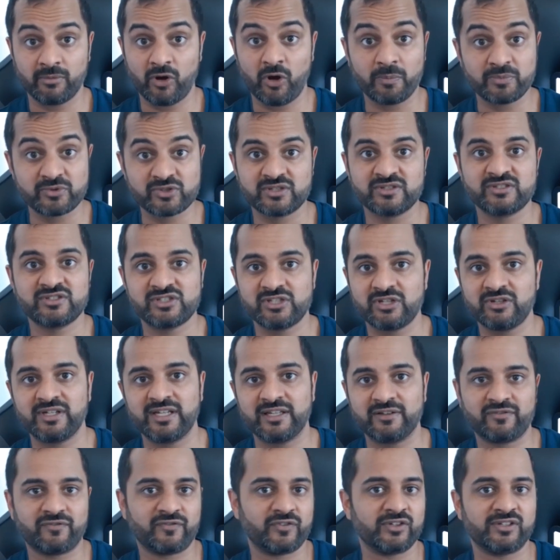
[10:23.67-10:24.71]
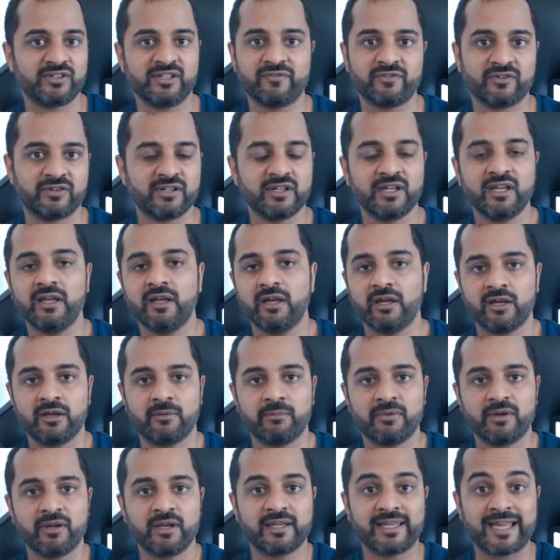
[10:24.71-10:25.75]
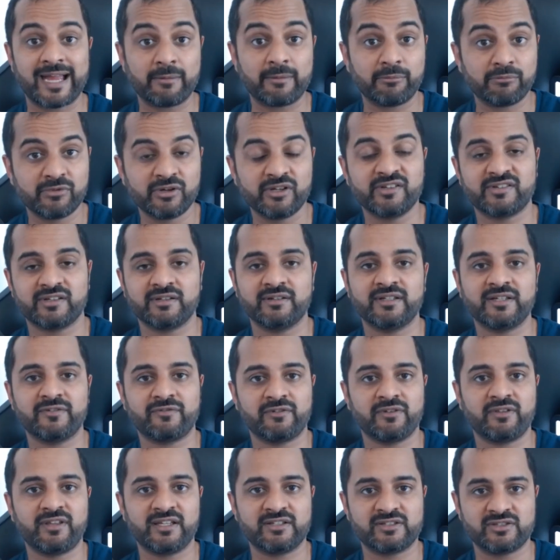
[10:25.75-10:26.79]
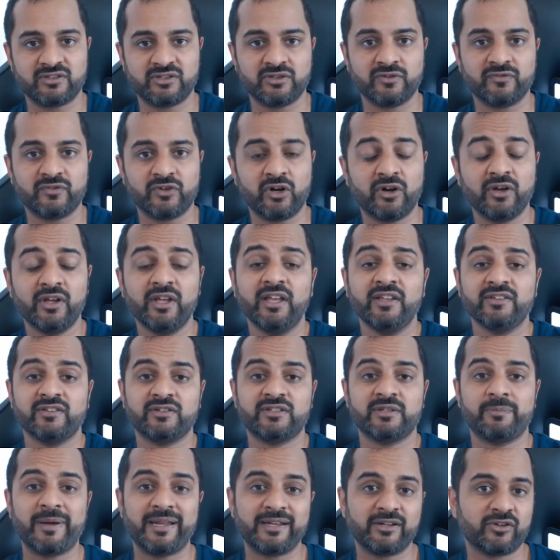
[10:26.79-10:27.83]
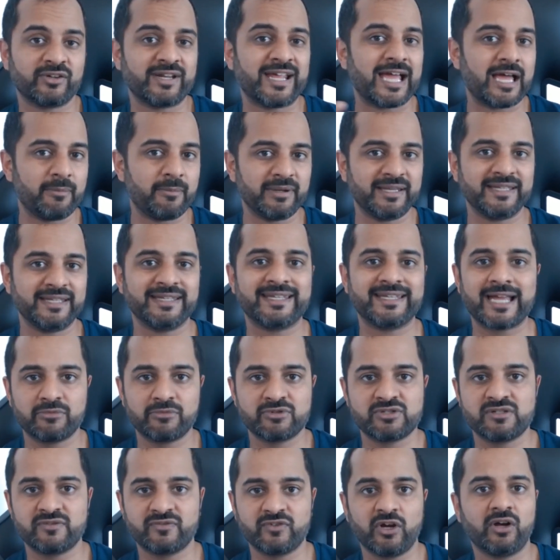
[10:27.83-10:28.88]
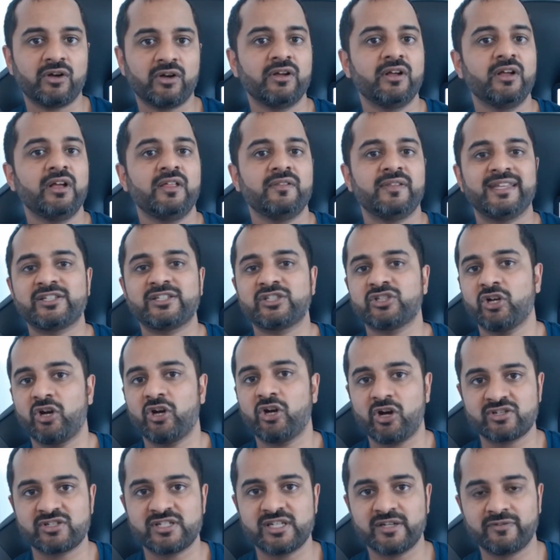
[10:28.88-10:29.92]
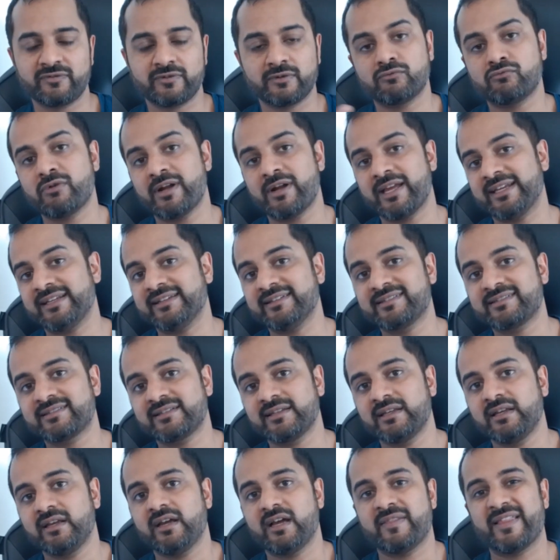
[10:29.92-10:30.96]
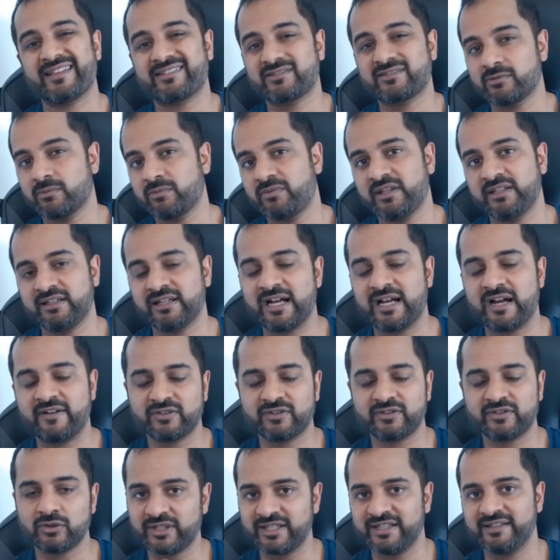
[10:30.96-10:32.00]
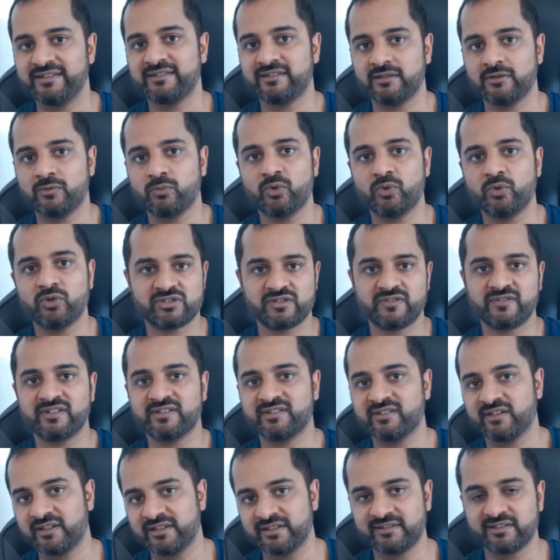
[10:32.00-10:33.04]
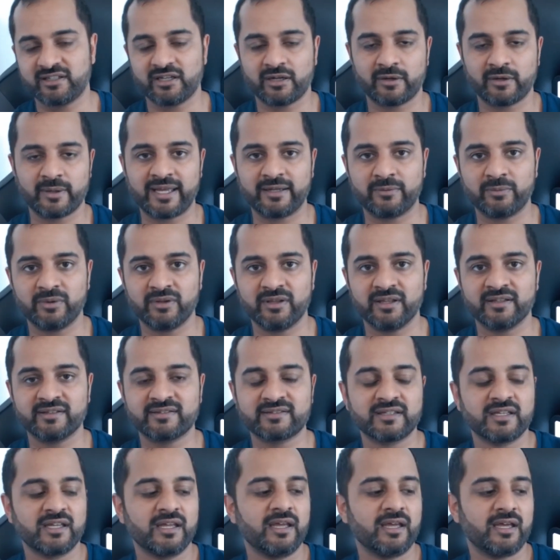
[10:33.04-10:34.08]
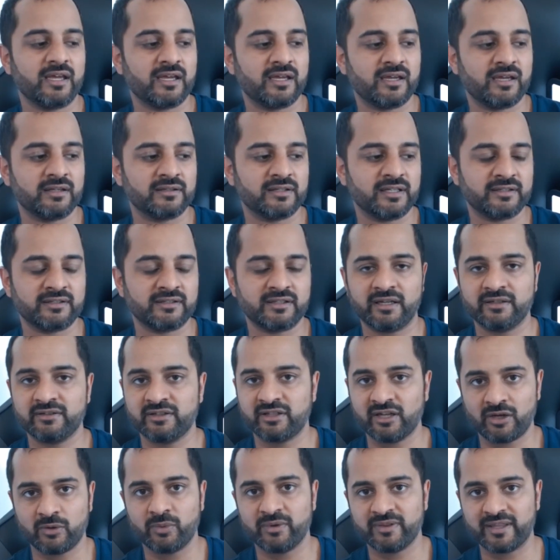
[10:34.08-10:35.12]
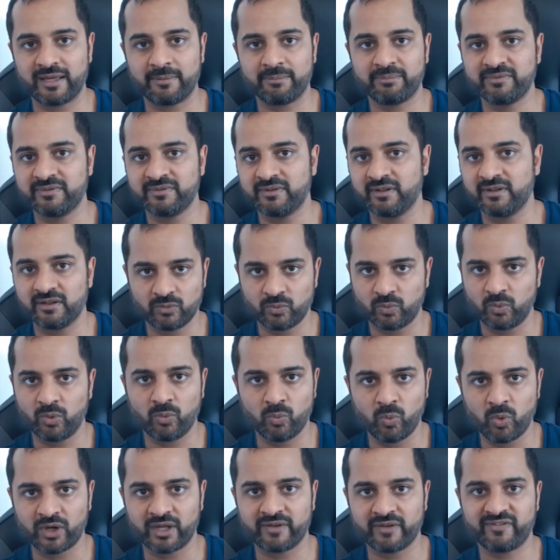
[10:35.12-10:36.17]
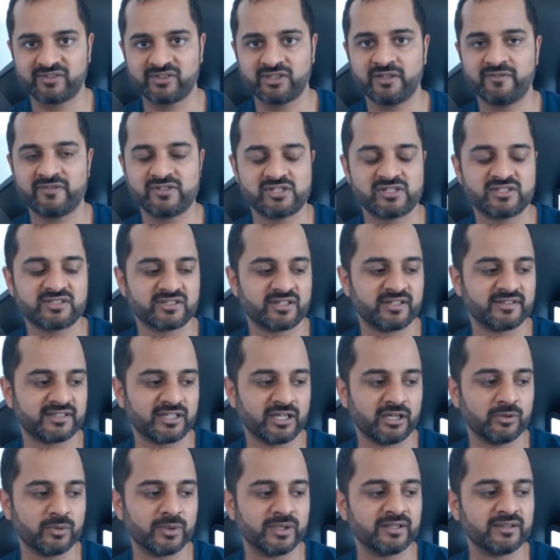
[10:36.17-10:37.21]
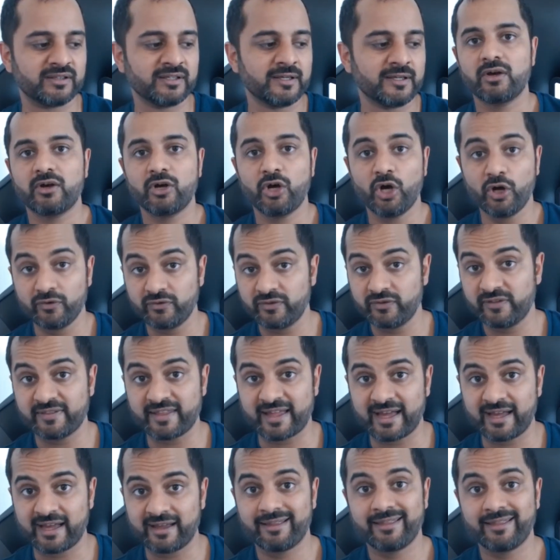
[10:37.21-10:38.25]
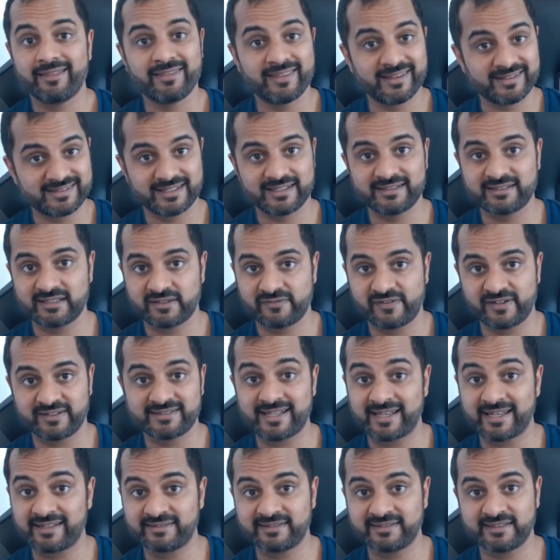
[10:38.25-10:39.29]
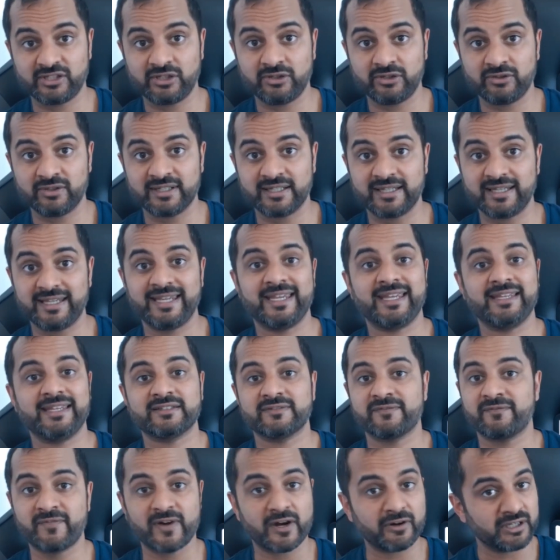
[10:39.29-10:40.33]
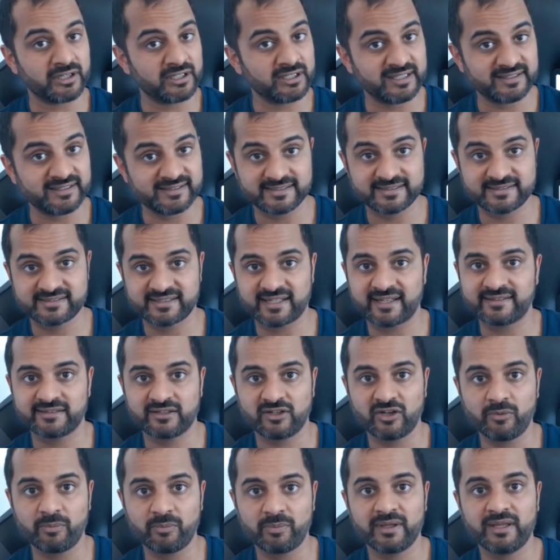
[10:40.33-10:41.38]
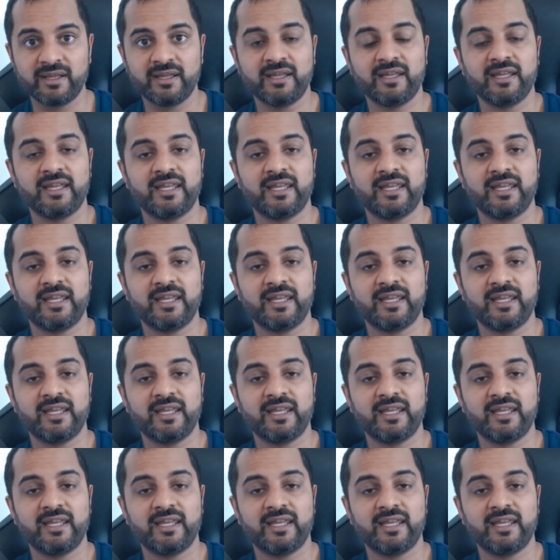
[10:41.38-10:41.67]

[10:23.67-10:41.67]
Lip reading: options unit for different cameras and different things that you've got. So depending on how many cameras you've got, they charge different rates, and that's something you'll have to look into once you've decided to go ahead with this and go with that, whatever service you decide to go with. Other than that, this is a fantastic unit. It is very easy to set up.